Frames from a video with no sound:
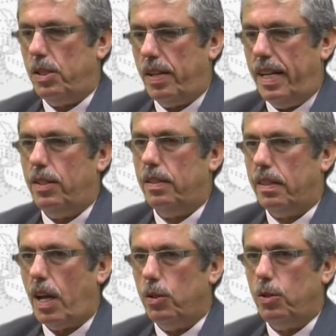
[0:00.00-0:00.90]
trained on
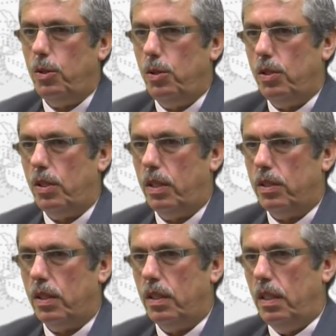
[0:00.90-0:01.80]
that, how to use it
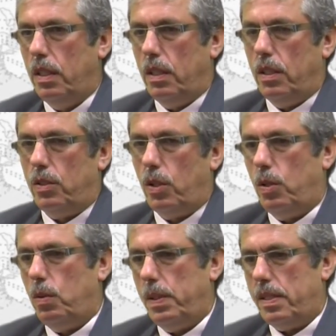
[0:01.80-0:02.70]
also.
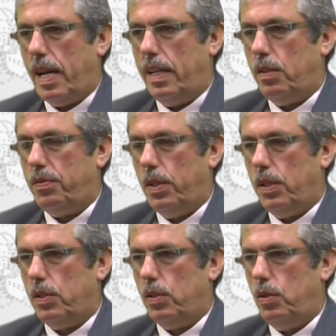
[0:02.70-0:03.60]
So we started
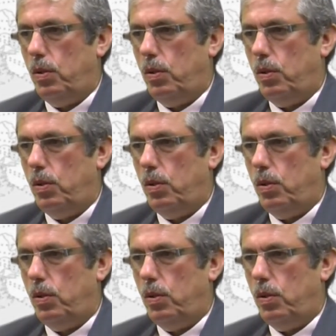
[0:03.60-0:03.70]
first